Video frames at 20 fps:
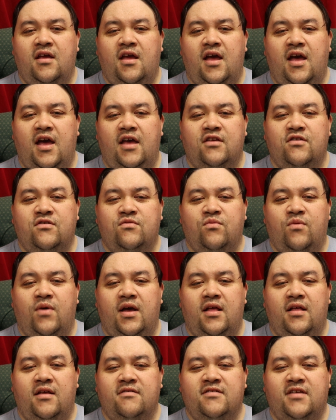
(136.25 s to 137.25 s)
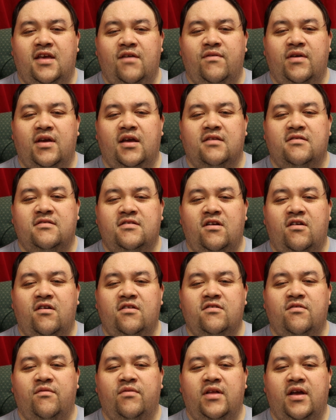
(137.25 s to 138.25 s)
as well as giving a
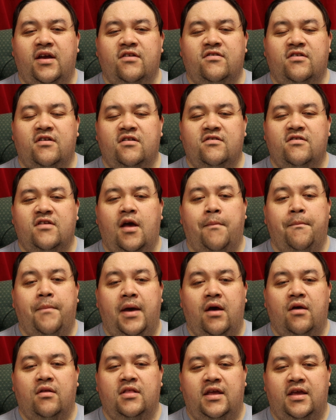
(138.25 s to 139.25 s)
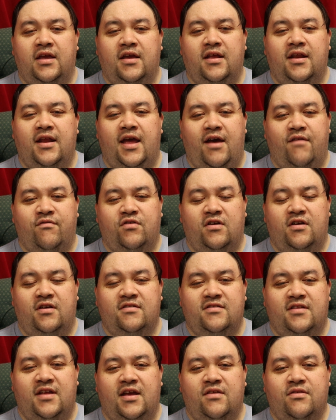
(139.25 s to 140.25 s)
series of lectures about Lincoln after
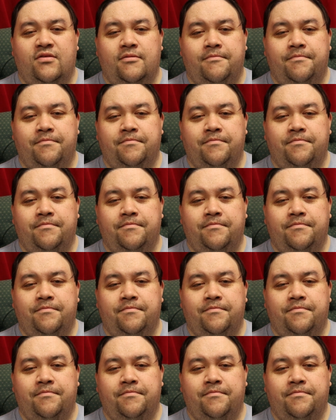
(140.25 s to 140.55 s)
his death.